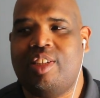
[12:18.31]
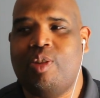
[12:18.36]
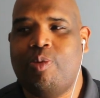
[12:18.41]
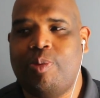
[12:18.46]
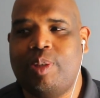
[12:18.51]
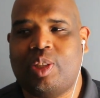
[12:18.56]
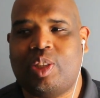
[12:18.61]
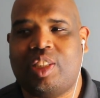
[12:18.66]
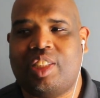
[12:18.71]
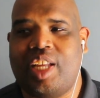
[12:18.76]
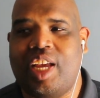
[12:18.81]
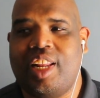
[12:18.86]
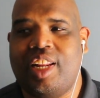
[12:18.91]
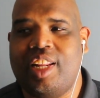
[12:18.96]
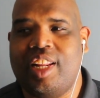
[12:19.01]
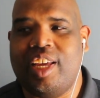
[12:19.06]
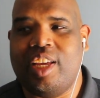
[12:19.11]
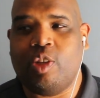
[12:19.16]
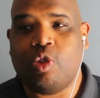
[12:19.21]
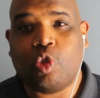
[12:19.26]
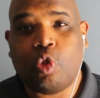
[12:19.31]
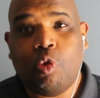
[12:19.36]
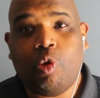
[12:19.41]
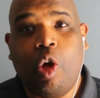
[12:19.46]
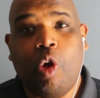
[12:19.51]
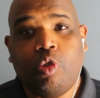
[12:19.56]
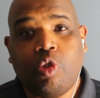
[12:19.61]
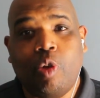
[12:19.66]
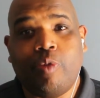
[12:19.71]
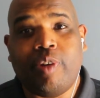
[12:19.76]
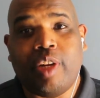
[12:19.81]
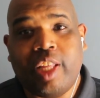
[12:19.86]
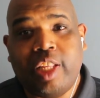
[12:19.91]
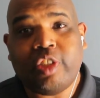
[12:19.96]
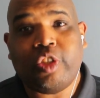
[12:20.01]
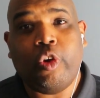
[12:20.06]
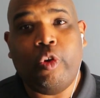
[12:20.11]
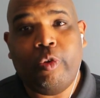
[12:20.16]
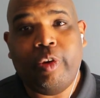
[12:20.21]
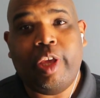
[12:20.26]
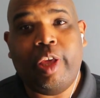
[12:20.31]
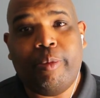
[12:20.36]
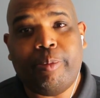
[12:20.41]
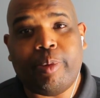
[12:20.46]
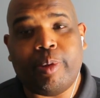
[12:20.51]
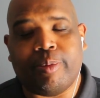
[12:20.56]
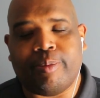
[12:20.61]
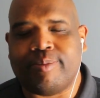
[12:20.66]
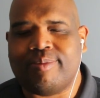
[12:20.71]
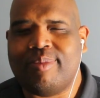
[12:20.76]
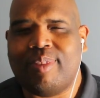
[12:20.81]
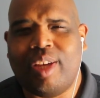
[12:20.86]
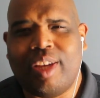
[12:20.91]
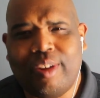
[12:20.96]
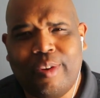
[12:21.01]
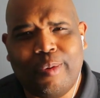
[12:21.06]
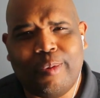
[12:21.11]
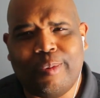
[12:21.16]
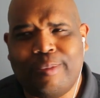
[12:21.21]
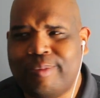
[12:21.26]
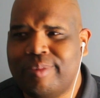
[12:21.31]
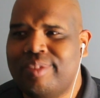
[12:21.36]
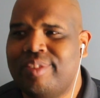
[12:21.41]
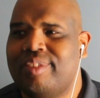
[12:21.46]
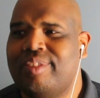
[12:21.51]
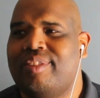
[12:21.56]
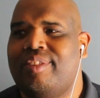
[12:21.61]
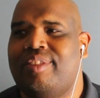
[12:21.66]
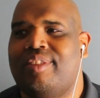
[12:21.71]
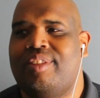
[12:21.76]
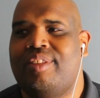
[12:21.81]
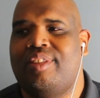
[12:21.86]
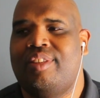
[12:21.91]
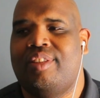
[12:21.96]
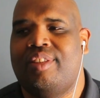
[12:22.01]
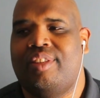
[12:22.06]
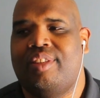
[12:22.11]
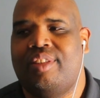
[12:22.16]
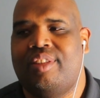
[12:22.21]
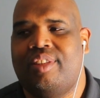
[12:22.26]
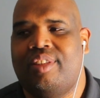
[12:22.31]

You be standing there. Zuko's over there. It's gonna help him. No. What do you think, Prince Zuko?